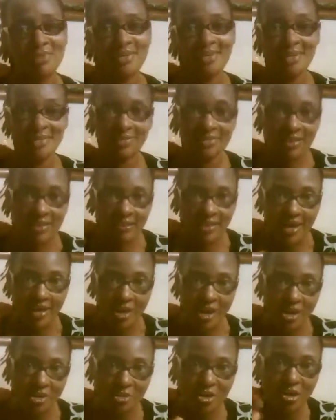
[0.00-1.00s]
to let
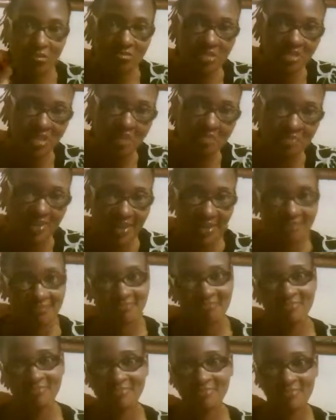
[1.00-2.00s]
her know something.
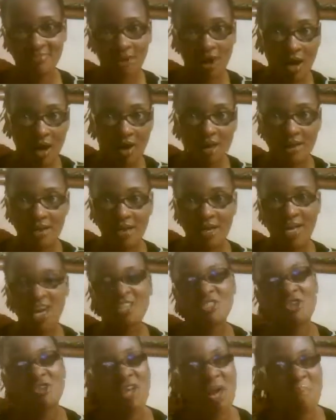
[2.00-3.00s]
Huh?
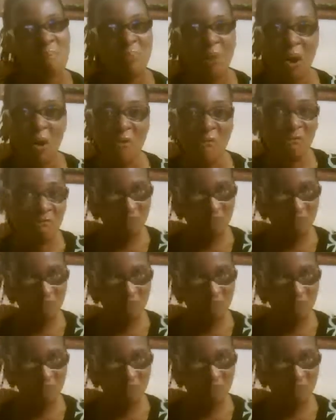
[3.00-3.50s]
So they both,